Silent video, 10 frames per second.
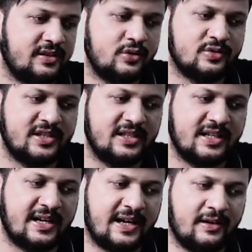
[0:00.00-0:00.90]
you see
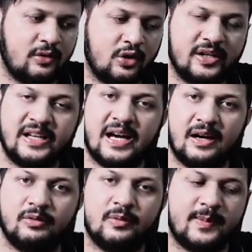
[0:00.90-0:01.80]
that I already
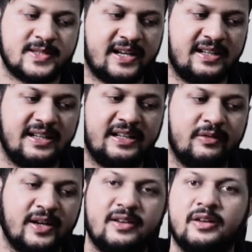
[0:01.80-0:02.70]
have a website lead
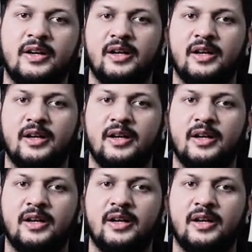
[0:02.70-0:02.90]
event